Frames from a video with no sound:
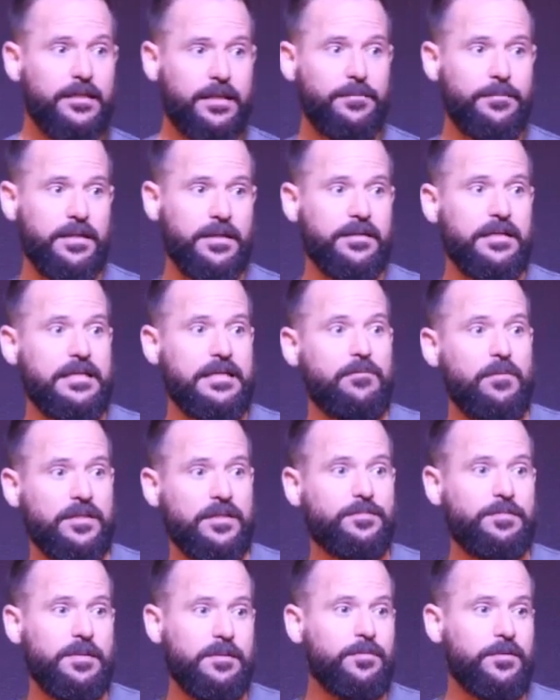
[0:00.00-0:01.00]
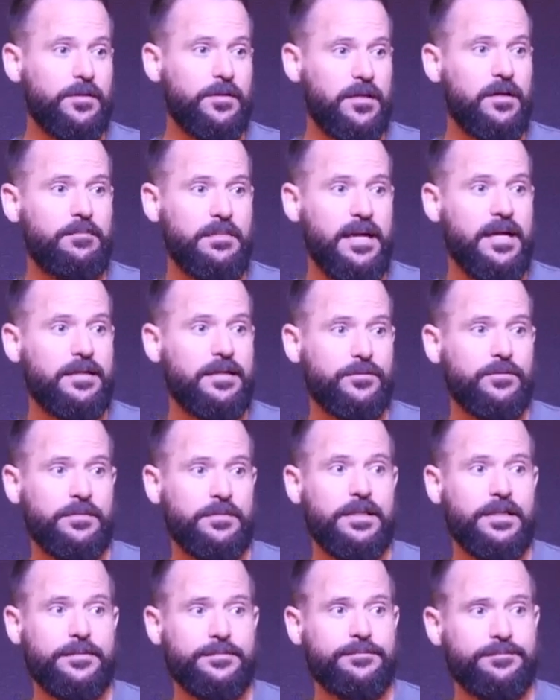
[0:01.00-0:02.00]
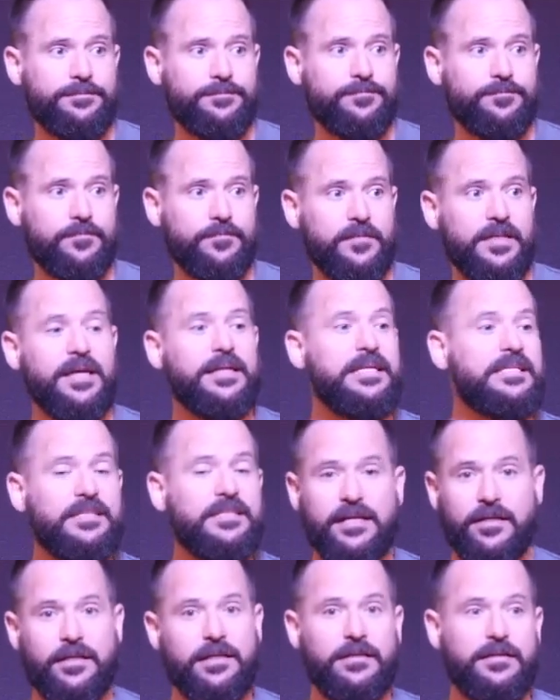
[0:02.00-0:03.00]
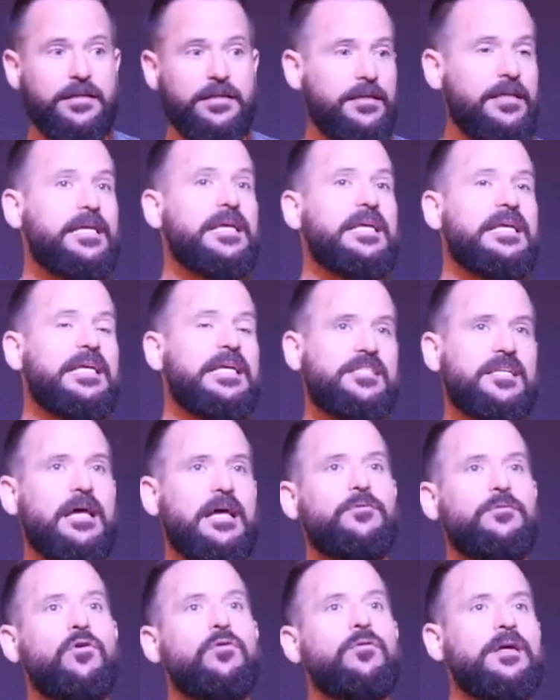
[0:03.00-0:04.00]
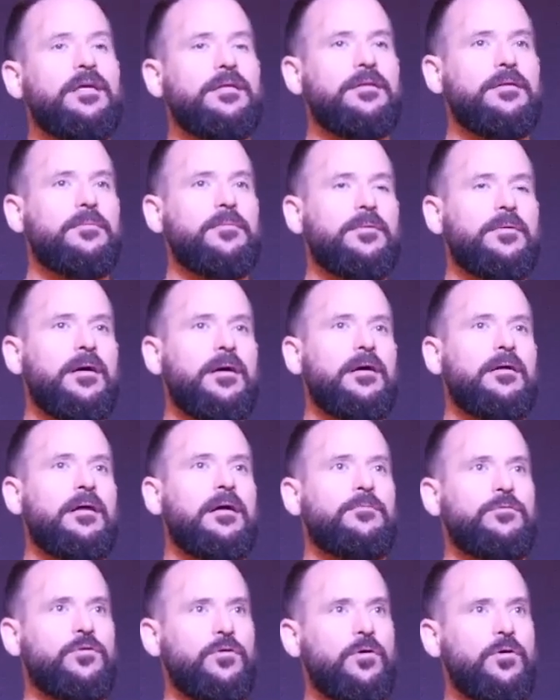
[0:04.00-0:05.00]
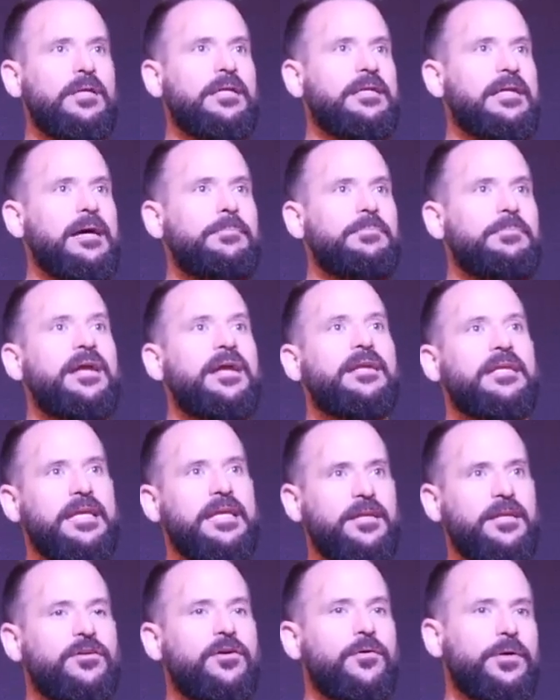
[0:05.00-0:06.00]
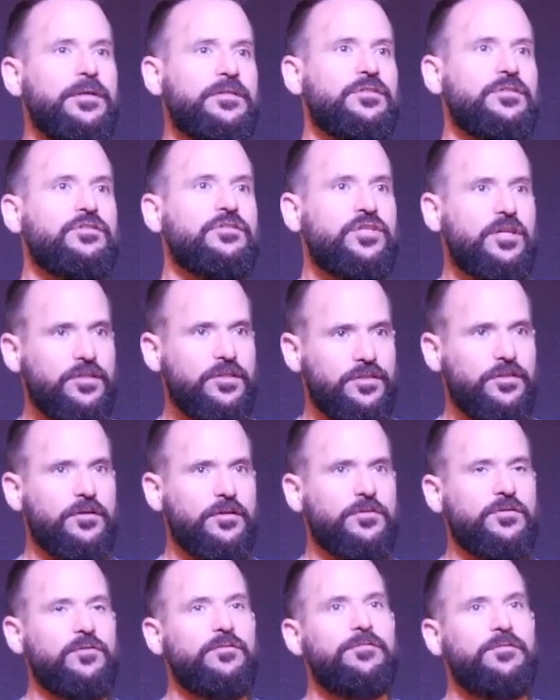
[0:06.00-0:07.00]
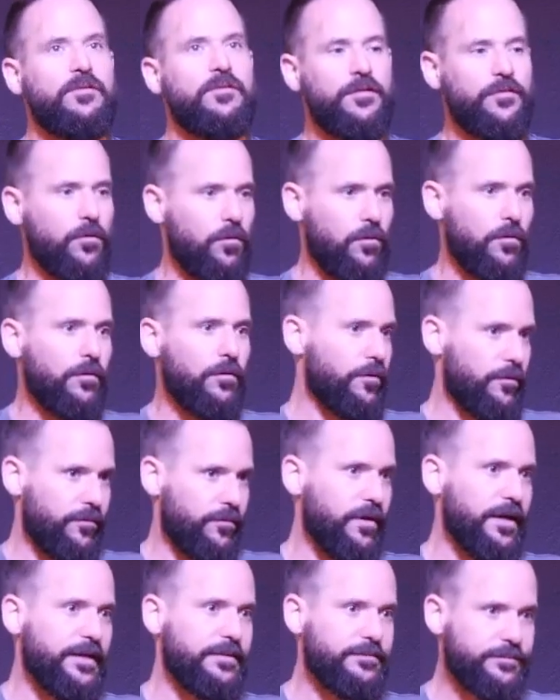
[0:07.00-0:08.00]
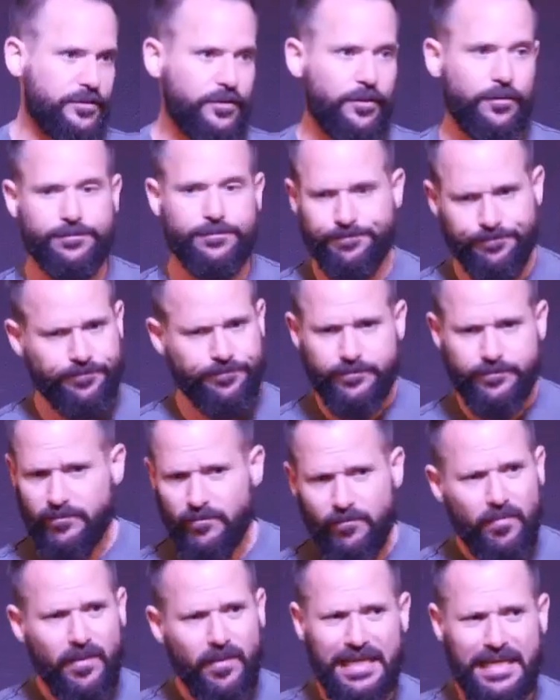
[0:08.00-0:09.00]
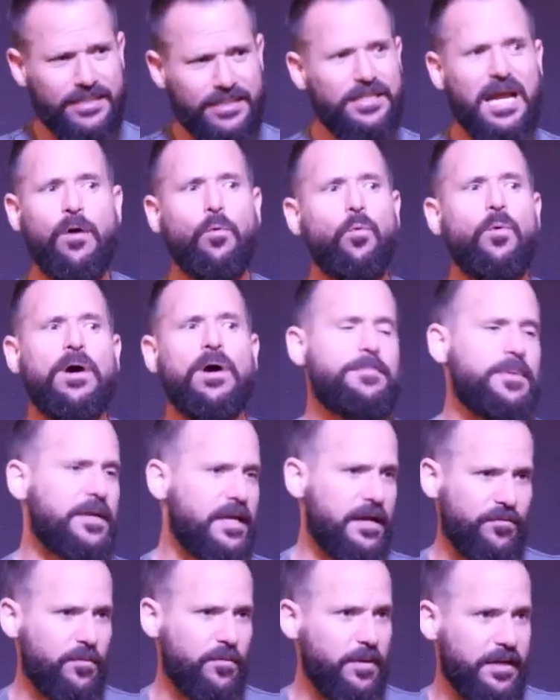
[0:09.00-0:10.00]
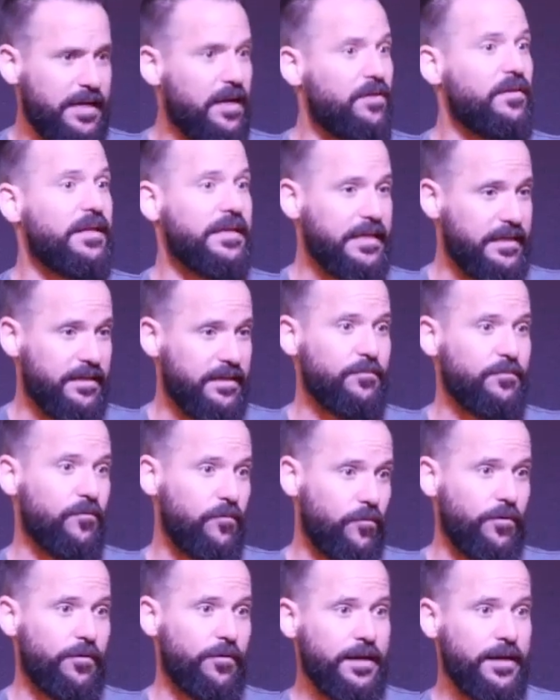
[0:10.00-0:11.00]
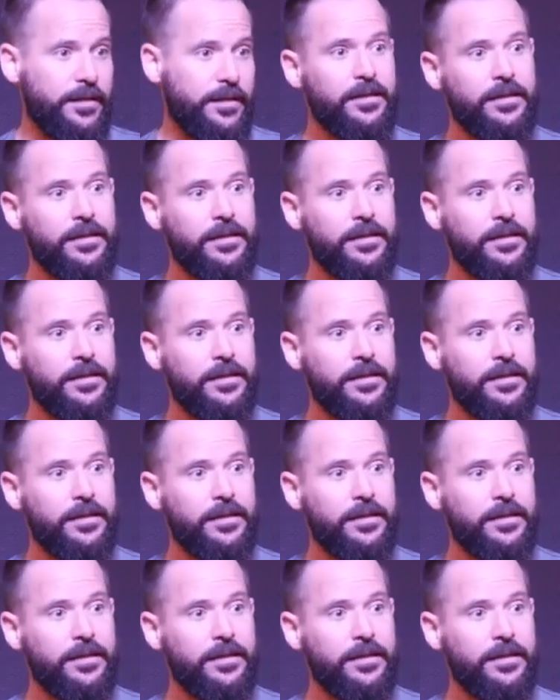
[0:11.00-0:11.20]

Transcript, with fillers: I mean, he wants people to come back to him. Yeah, yeah. And he's not. He says, "I'm no, I'll, I'll, I'm not again going to judge to flood the whole earth." Right. So he's not wiping everybody out like he did before. Right.